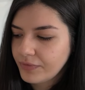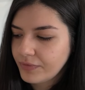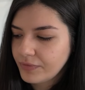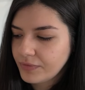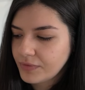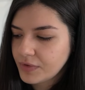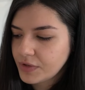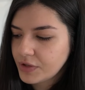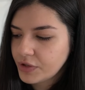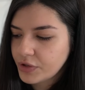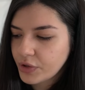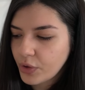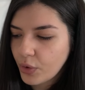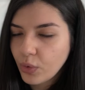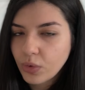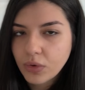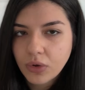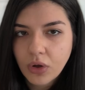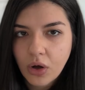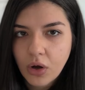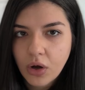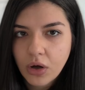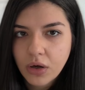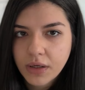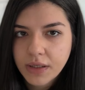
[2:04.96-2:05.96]
so
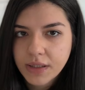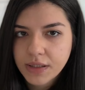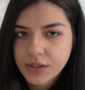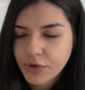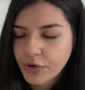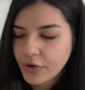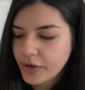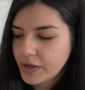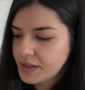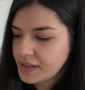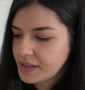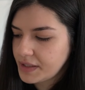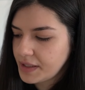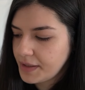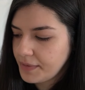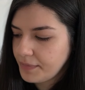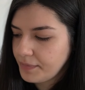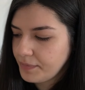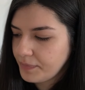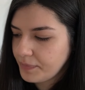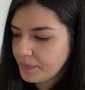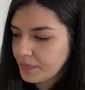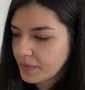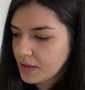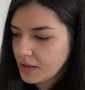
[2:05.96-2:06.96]
long, it's crazy.
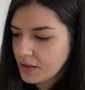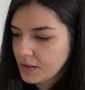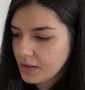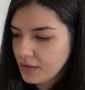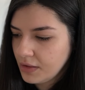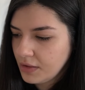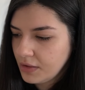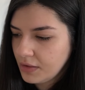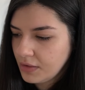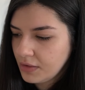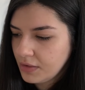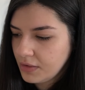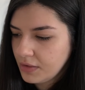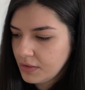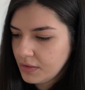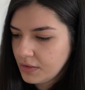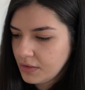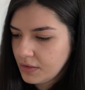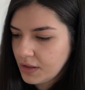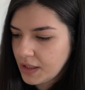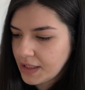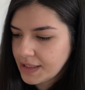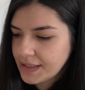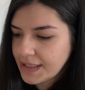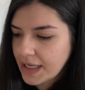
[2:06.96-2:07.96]

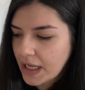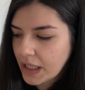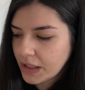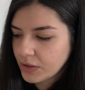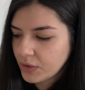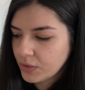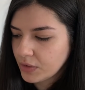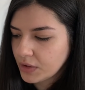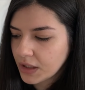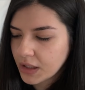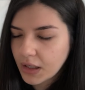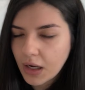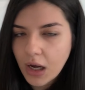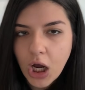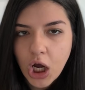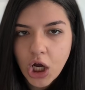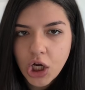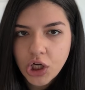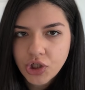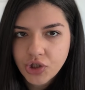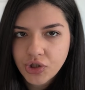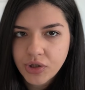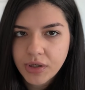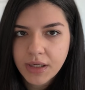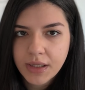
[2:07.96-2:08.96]
I download like
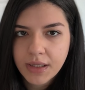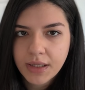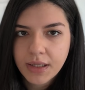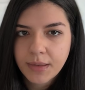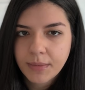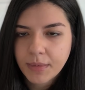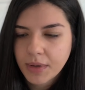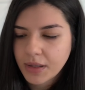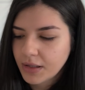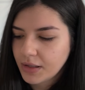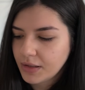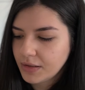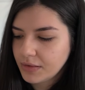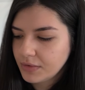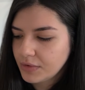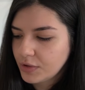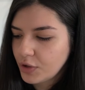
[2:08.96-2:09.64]
100 of them and then